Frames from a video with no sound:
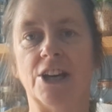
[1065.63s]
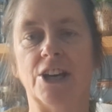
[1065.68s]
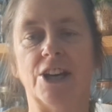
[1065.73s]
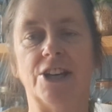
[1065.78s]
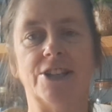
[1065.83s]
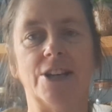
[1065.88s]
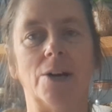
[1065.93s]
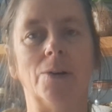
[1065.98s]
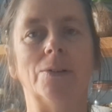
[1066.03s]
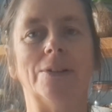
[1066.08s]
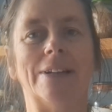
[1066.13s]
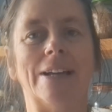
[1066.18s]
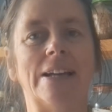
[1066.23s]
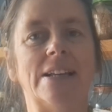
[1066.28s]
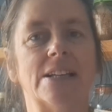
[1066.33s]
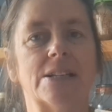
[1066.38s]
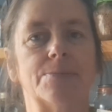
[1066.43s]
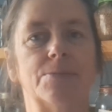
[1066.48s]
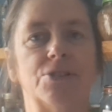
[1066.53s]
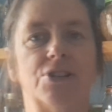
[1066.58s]
You don't need
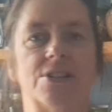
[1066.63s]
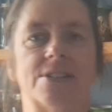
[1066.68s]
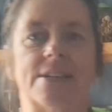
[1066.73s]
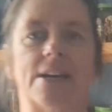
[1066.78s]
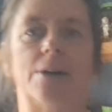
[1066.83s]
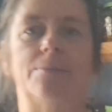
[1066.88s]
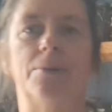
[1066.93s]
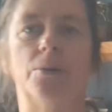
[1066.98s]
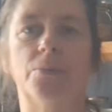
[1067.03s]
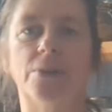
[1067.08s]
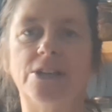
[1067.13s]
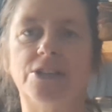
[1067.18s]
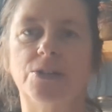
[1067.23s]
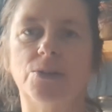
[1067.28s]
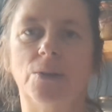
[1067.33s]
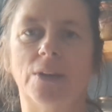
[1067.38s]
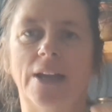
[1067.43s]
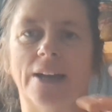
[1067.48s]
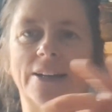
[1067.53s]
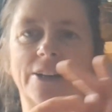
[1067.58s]
as much as that, but we
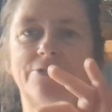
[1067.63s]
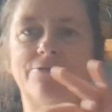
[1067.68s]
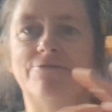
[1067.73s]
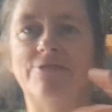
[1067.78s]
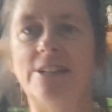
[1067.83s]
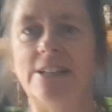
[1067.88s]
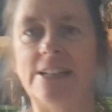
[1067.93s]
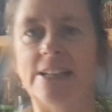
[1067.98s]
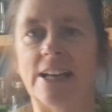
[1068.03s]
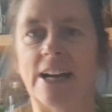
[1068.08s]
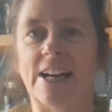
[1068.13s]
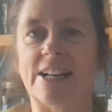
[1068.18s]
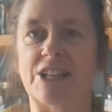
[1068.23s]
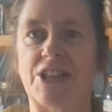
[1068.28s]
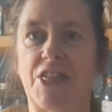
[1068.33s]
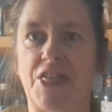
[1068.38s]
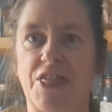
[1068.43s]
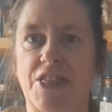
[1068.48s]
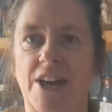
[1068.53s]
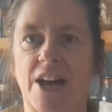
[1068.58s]
do like a really nice
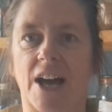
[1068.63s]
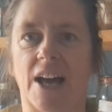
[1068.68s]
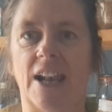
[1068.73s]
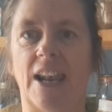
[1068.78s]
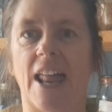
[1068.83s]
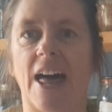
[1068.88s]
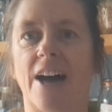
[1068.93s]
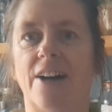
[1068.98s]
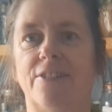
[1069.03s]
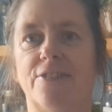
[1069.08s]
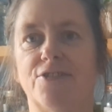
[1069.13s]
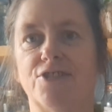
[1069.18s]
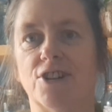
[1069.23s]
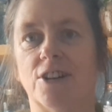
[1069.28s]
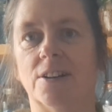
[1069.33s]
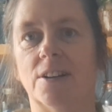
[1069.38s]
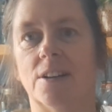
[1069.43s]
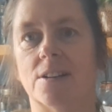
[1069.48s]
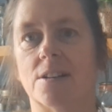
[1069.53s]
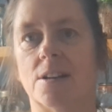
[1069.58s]
thick layer of
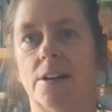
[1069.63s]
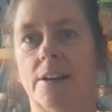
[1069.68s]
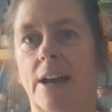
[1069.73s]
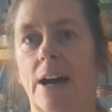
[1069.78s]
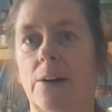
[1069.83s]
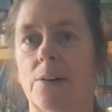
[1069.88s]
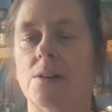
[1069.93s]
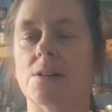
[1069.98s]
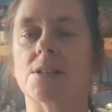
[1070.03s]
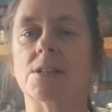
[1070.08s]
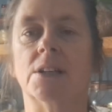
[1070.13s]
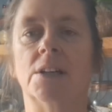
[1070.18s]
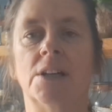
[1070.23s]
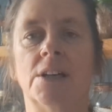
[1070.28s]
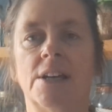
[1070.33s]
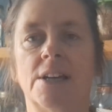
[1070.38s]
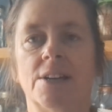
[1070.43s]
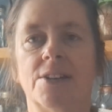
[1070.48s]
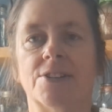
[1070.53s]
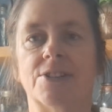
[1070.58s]
chocolate on those.
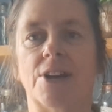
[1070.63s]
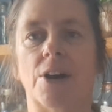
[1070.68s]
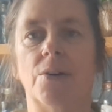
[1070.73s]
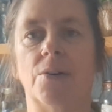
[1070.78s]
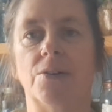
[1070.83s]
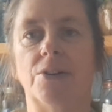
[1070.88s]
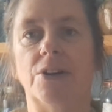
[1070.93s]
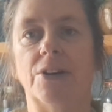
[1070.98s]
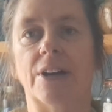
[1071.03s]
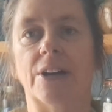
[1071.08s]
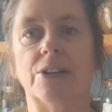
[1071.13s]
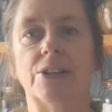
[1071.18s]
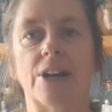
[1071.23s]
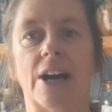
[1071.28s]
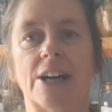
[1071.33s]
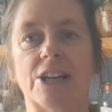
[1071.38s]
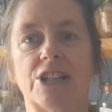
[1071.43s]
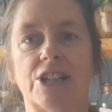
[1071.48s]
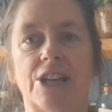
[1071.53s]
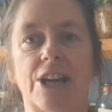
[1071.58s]
So you could
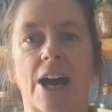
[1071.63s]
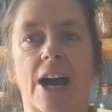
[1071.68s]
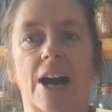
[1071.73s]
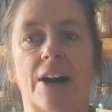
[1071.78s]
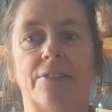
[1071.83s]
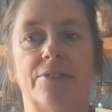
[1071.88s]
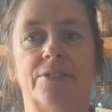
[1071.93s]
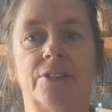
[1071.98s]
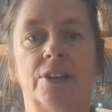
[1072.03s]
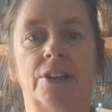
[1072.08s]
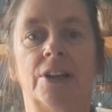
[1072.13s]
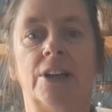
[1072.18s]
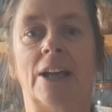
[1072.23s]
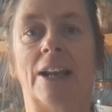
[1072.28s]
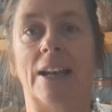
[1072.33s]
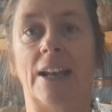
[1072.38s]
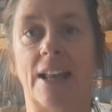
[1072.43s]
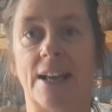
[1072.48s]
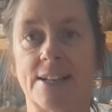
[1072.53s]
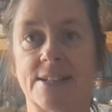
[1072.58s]
actually have
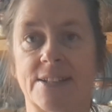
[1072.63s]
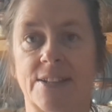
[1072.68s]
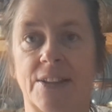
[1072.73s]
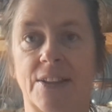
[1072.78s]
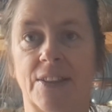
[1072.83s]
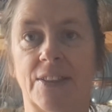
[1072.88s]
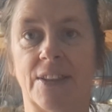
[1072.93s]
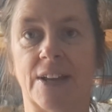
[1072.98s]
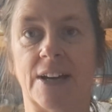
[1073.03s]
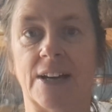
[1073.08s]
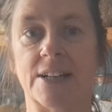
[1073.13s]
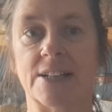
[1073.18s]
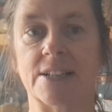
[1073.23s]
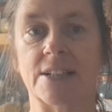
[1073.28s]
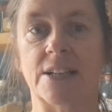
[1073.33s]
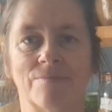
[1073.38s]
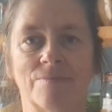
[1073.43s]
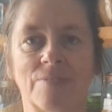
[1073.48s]
less than that.